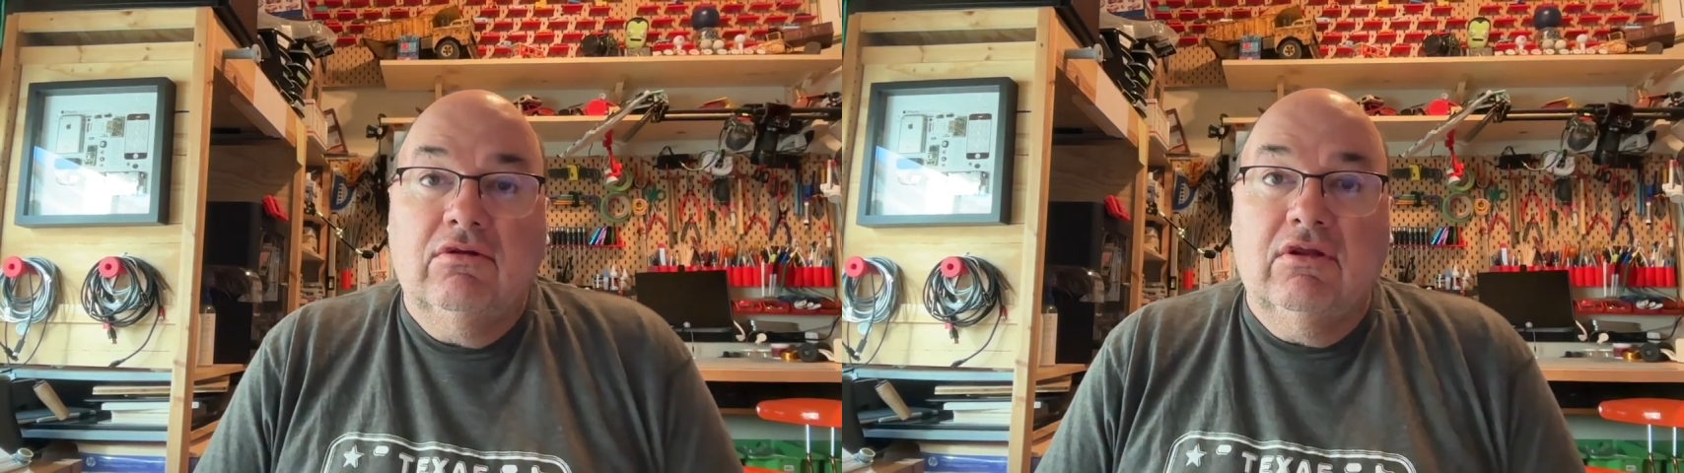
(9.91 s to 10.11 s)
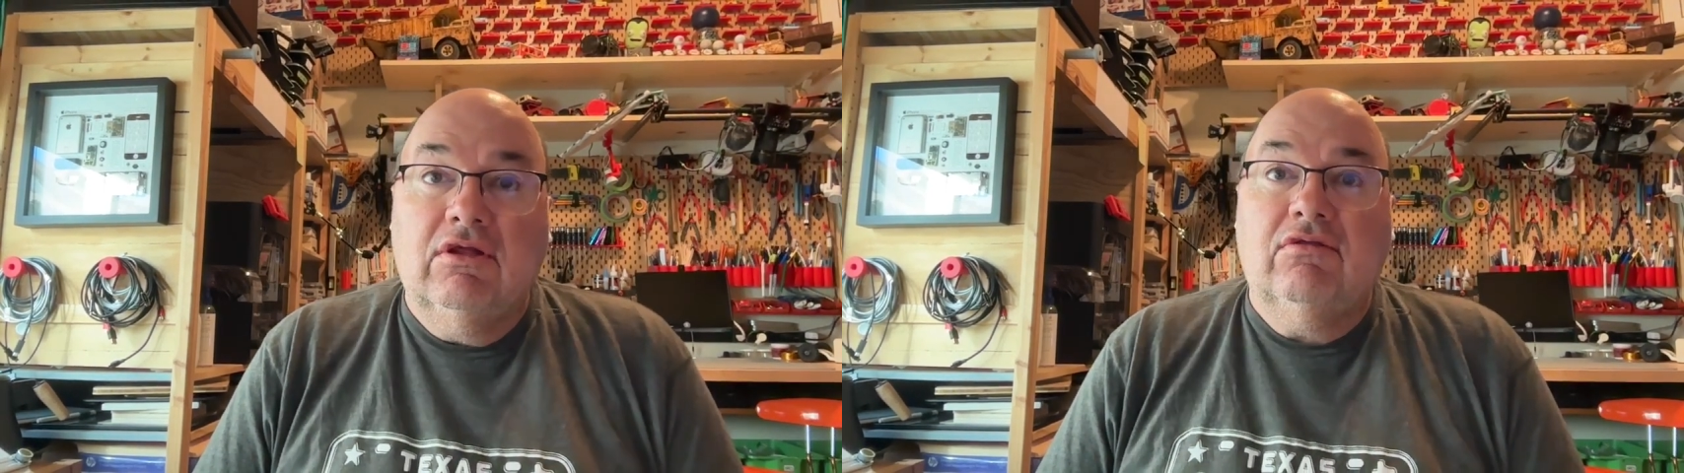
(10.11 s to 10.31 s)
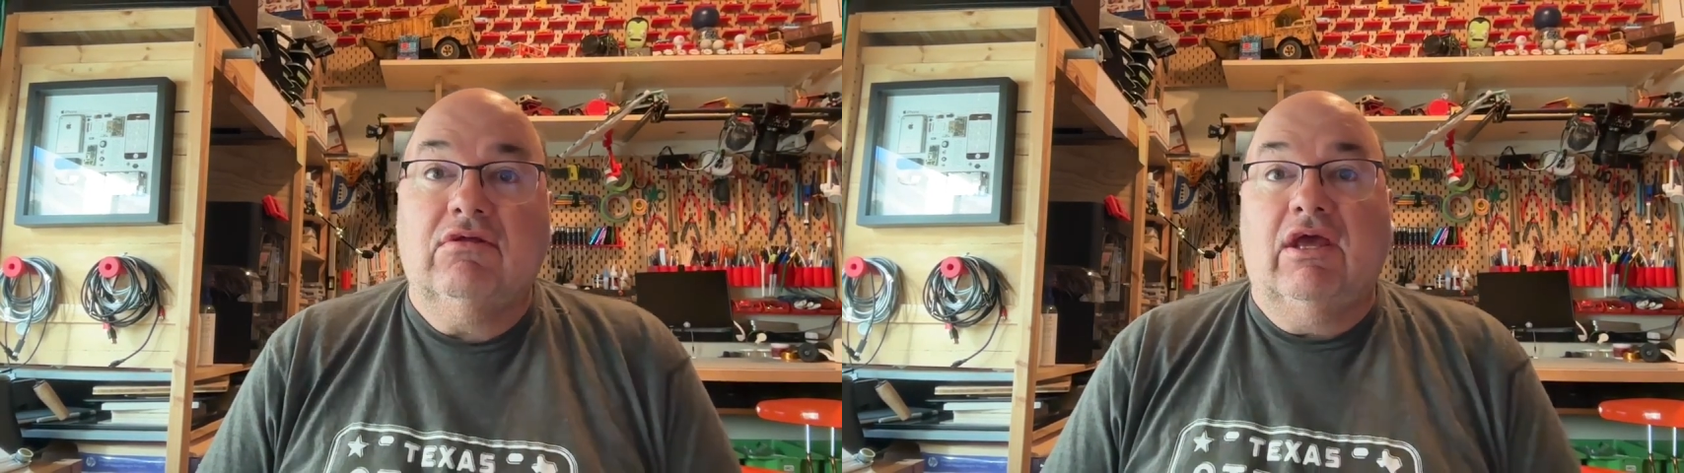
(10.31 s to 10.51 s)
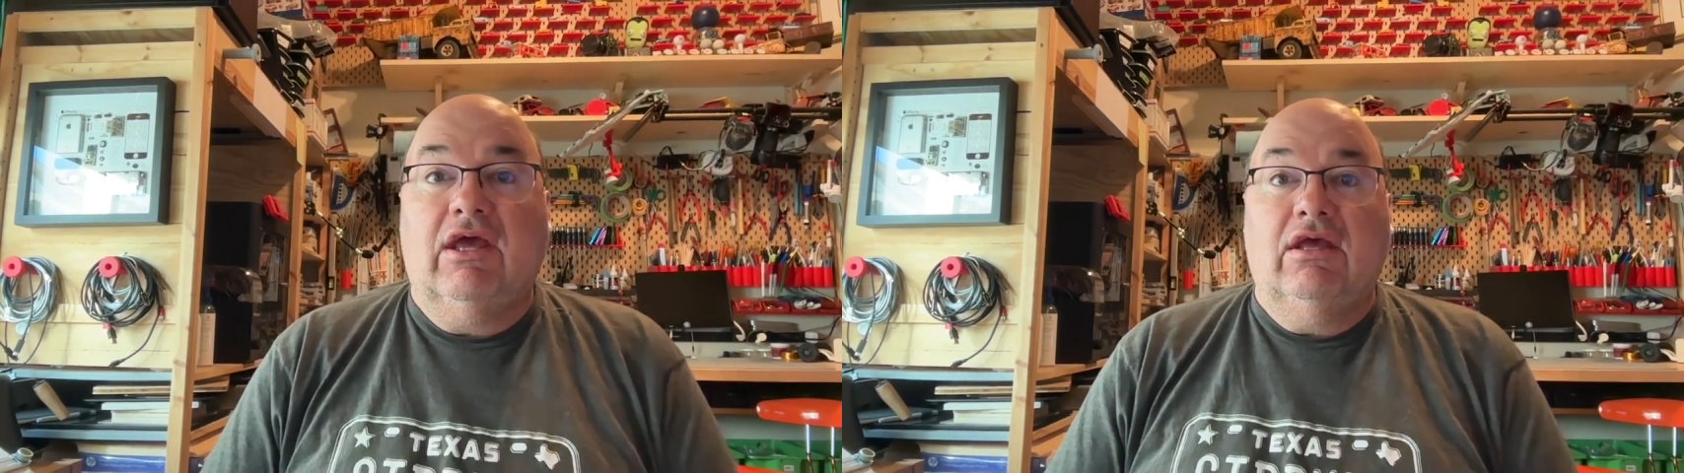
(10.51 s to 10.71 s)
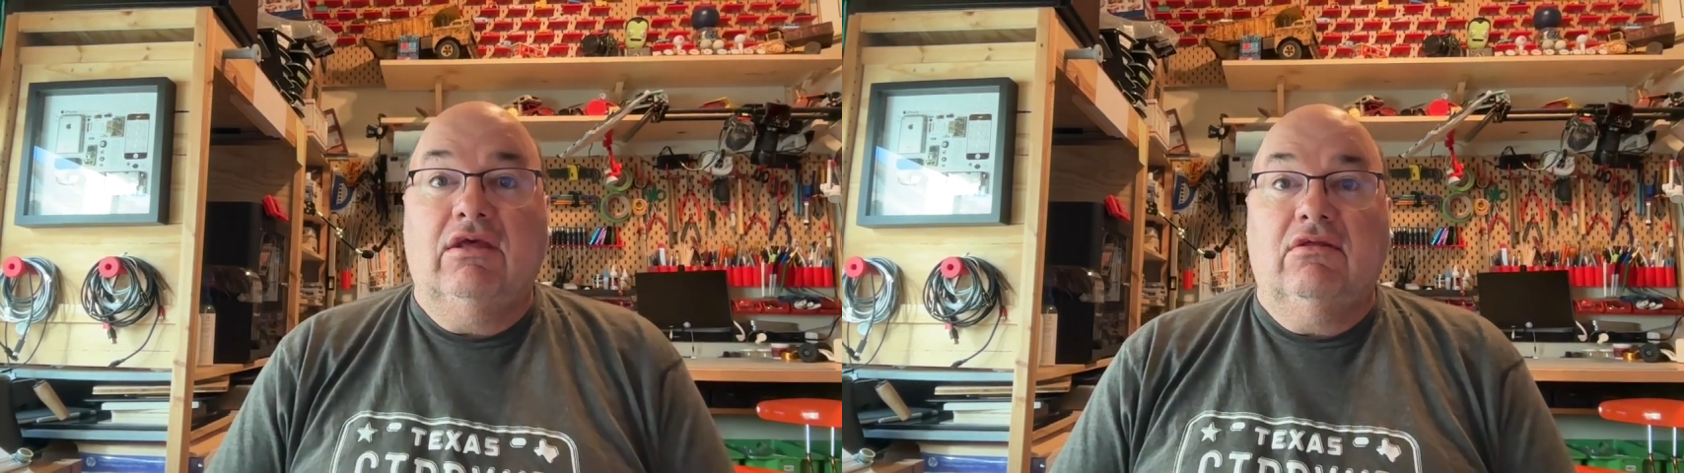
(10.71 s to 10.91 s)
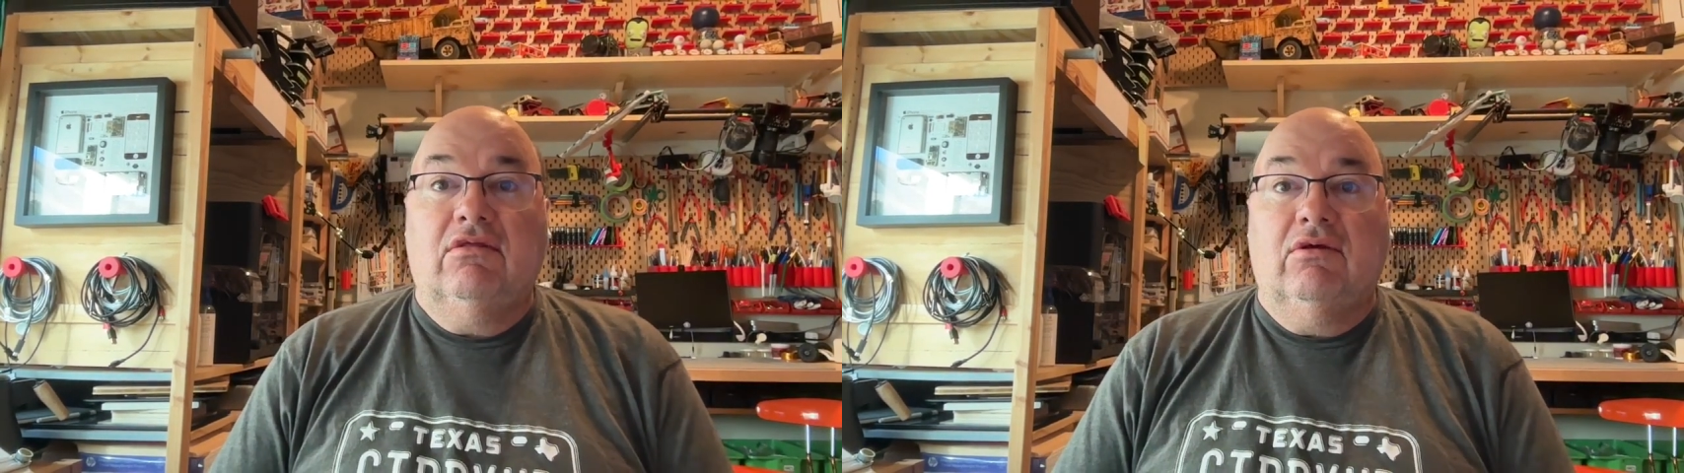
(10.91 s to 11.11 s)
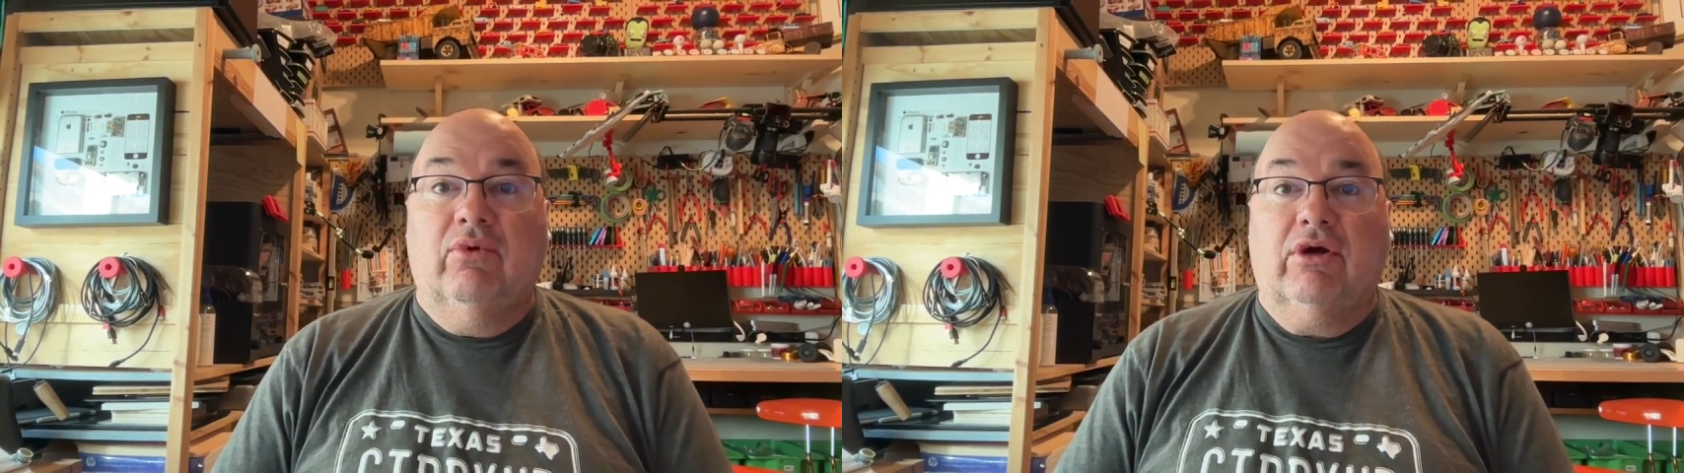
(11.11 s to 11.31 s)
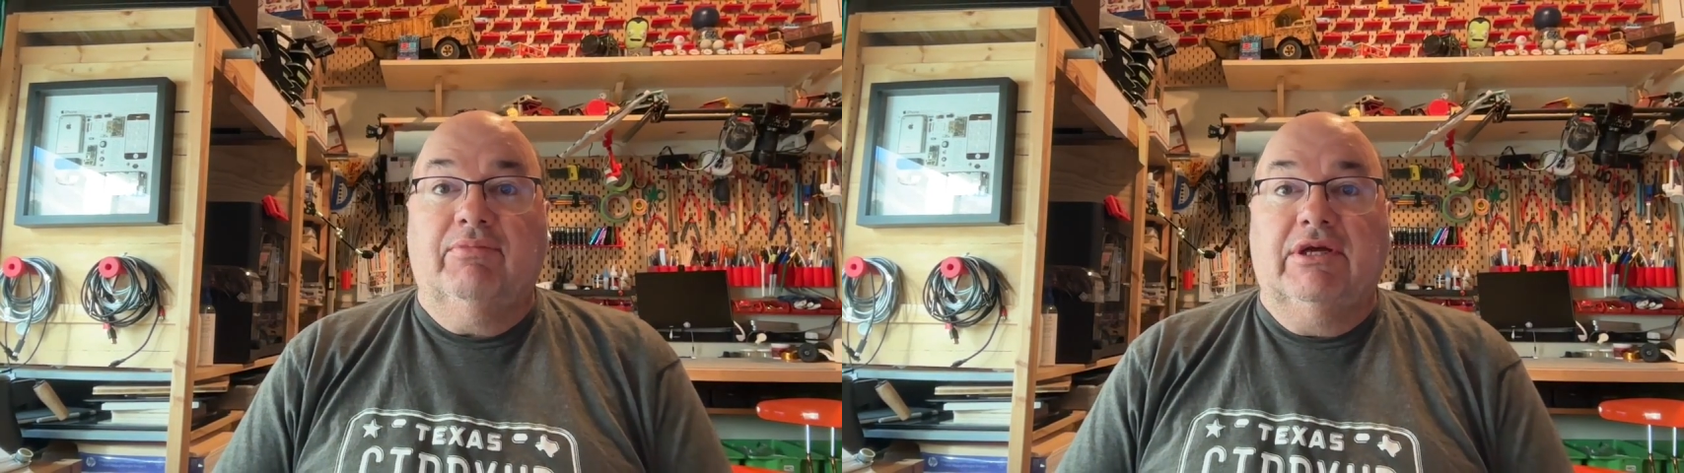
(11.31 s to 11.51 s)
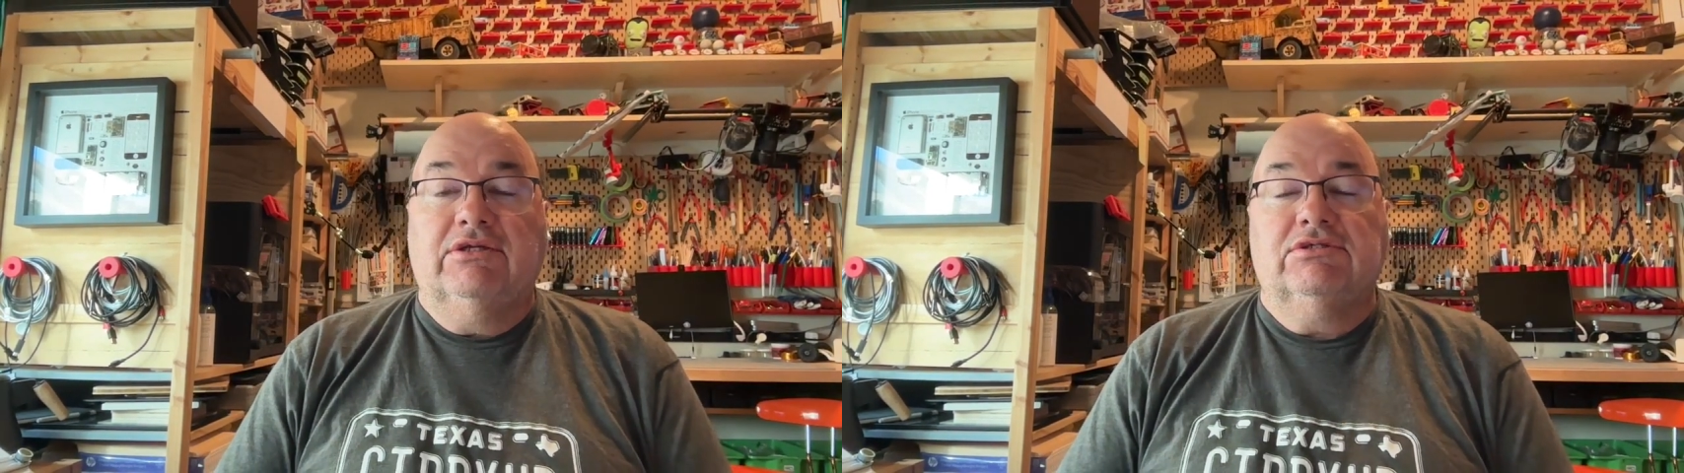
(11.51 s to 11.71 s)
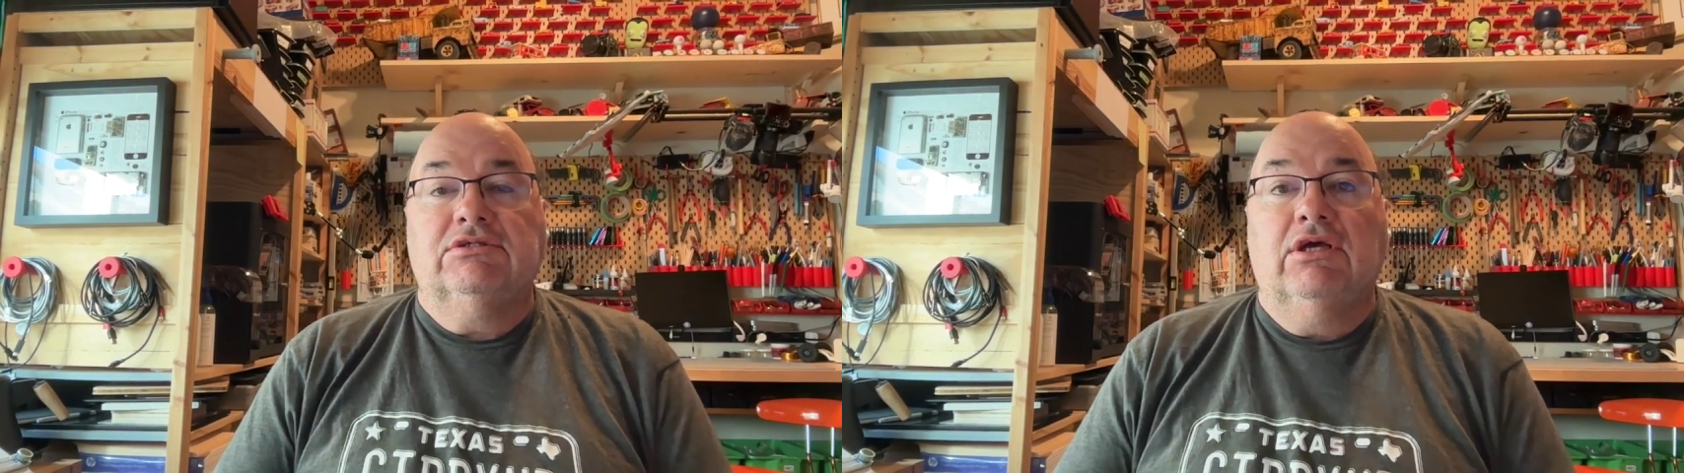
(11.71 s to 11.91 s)
this to AEC
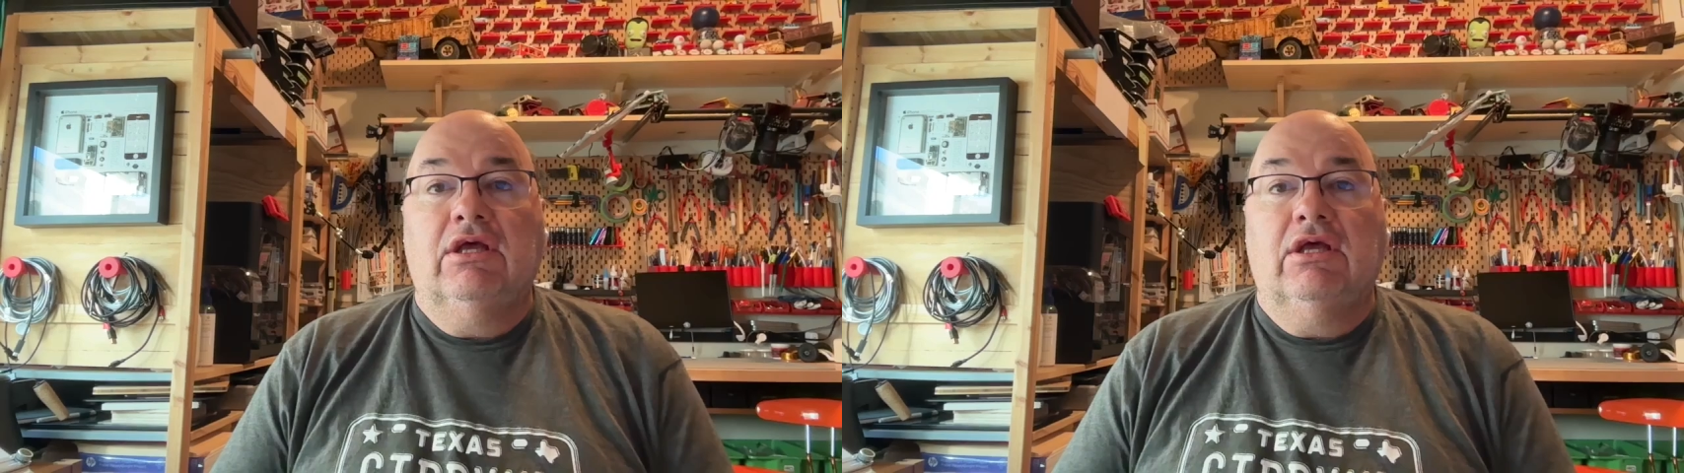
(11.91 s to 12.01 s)
Workbench.